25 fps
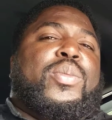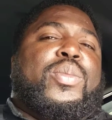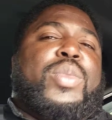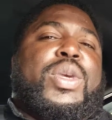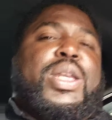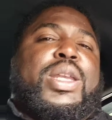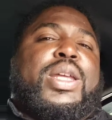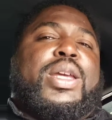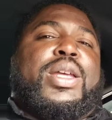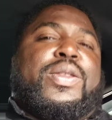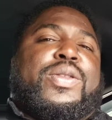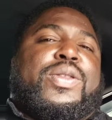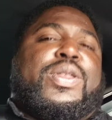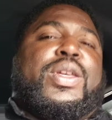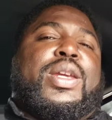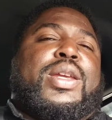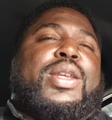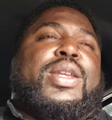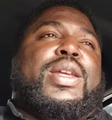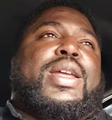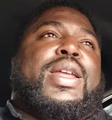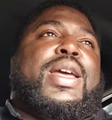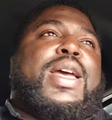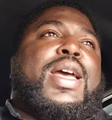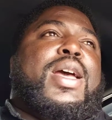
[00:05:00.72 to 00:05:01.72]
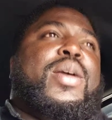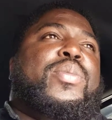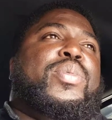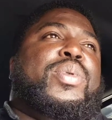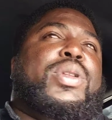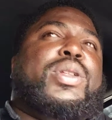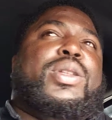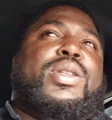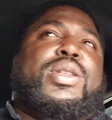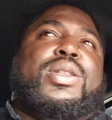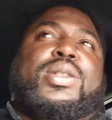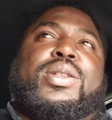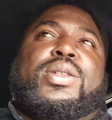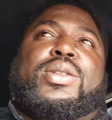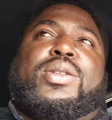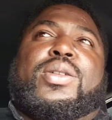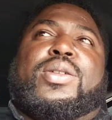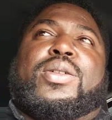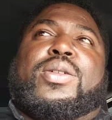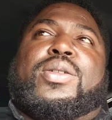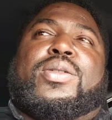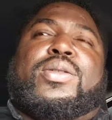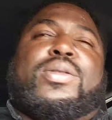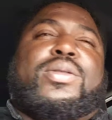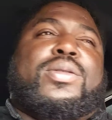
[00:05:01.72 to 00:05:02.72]
immediate thing that happens, you
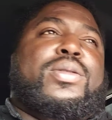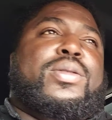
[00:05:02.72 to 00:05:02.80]
know.